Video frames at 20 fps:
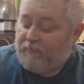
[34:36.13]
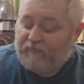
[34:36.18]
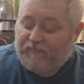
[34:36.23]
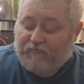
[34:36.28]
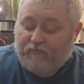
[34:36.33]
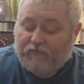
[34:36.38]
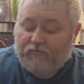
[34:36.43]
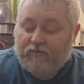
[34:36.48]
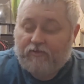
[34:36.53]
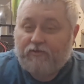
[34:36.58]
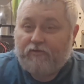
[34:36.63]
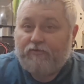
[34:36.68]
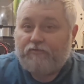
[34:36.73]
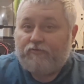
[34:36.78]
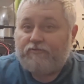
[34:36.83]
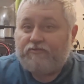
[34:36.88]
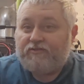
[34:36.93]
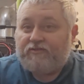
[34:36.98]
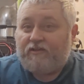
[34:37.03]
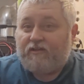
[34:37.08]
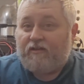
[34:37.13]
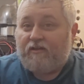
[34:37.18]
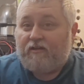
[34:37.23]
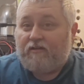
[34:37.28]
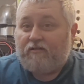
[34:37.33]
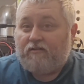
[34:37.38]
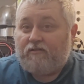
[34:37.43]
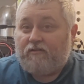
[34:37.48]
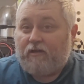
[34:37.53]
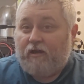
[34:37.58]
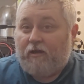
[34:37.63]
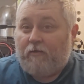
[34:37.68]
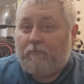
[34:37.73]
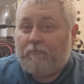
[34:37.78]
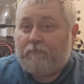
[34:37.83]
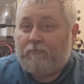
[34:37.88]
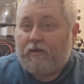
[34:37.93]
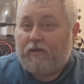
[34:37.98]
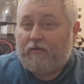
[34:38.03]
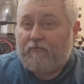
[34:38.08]
prefer to use
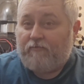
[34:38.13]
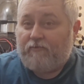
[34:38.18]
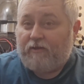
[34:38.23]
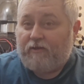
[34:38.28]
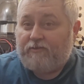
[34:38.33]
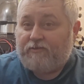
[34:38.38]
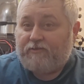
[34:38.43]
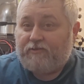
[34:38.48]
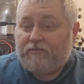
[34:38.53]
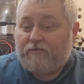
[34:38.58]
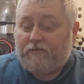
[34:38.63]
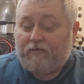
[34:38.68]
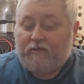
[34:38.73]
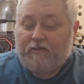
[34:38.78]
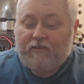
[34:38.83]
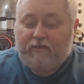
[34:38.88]
gum eraser,